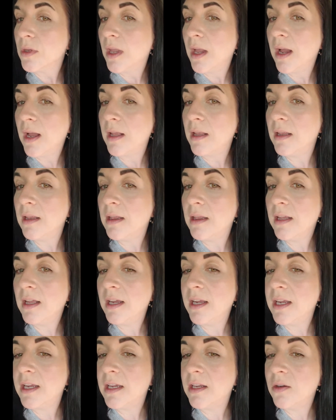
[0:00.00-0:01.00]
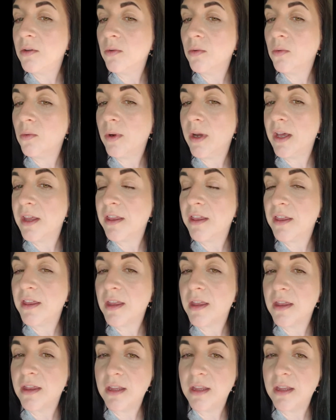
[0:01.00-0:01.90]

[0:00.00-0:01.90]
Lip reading: I like it with